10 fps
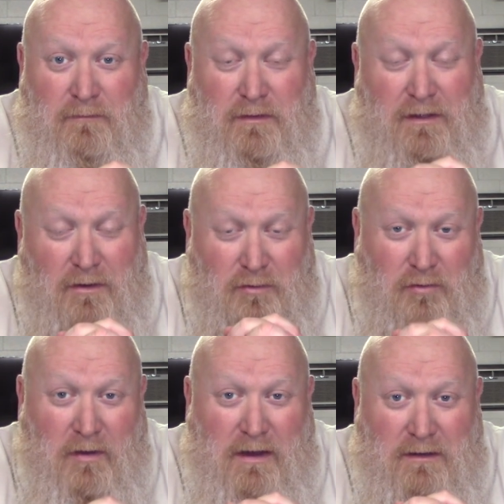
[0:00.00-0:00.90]
But they are
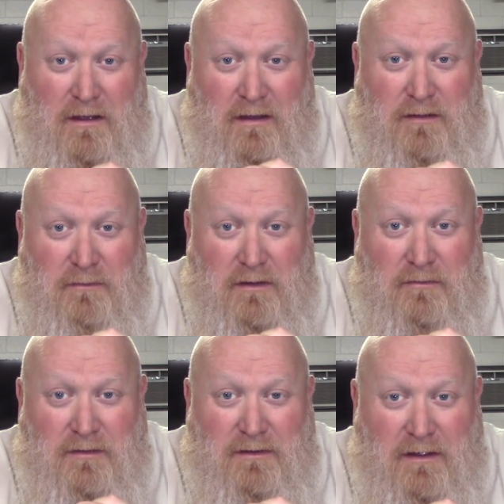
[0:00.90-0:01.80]
great
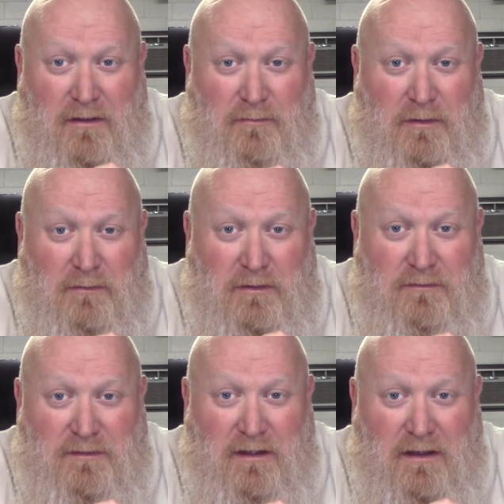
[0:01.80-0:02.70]
documentaries to help them
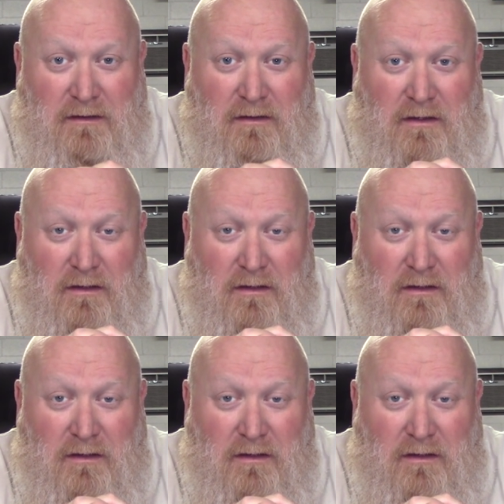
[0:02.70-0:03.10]
understand